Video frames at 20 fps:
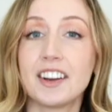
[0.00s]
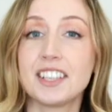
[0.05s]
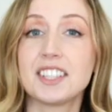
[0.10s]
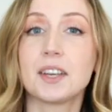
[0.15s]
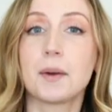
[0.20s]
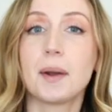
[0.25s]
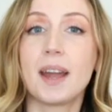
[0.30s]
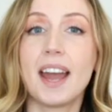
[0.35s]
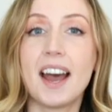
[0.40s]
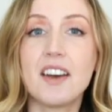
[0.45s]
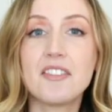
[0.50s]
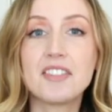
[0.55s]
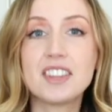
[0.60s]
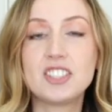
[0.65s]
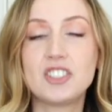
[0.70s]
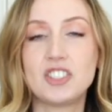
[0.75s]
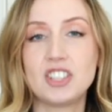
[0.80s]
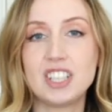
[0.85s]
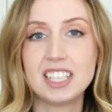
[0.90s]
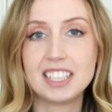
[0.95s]
All right, so I have the
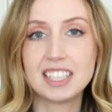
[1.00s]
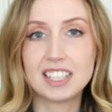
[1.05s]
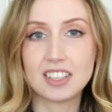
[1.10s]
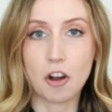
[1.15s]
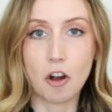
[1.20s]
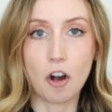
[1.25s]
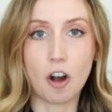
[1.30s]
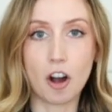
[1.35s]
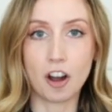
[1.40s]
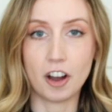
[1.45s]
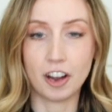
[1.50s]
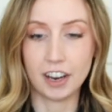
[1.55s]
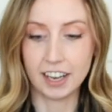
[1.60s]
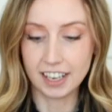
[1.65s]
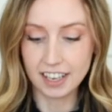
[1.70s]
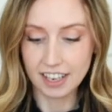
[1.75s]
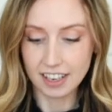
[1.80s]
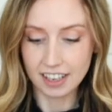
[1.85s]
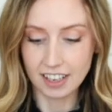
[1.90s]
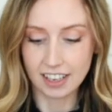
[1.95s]
jeans
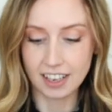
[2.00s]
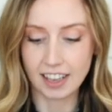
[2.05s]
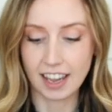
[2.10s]
on.